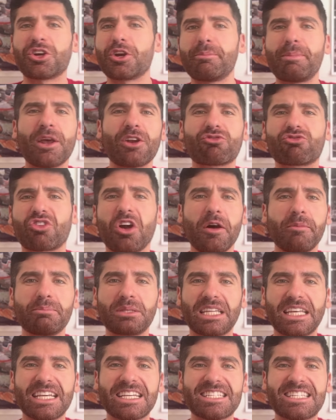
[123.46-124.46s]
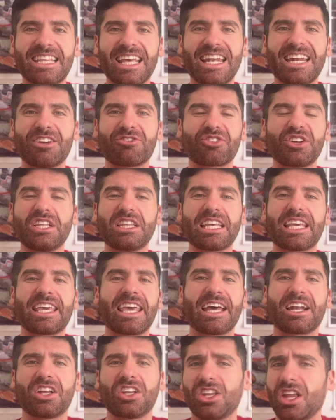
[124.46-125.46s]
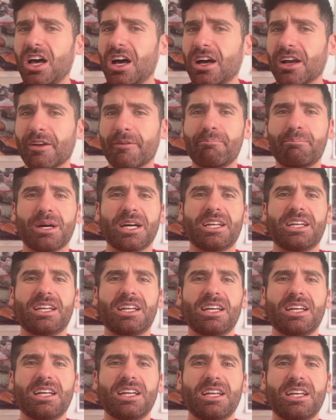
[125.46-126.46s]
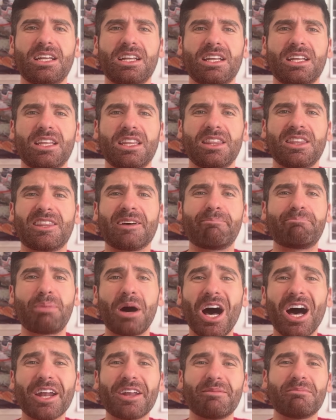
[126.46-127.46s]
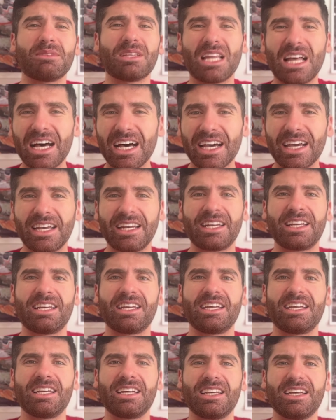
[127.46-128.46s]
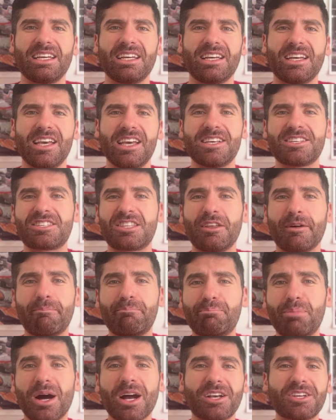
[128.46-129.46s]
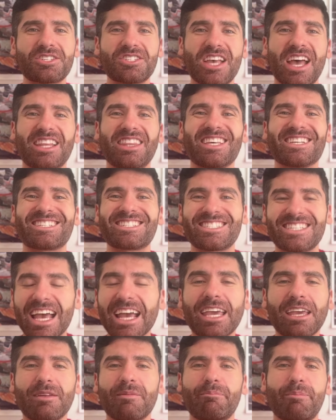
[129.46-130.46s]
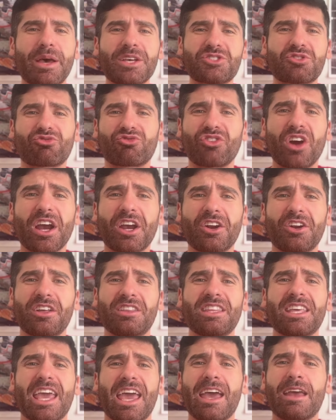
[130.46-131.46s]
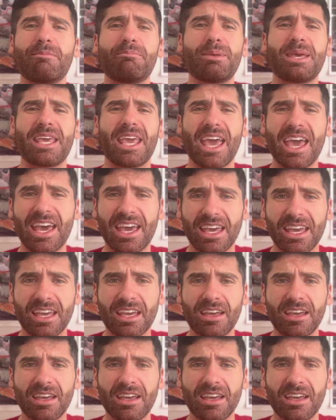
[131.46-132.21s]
had been rumblings they didn't really get along, but the bottom line is the Bucks had the second best record in the NBA,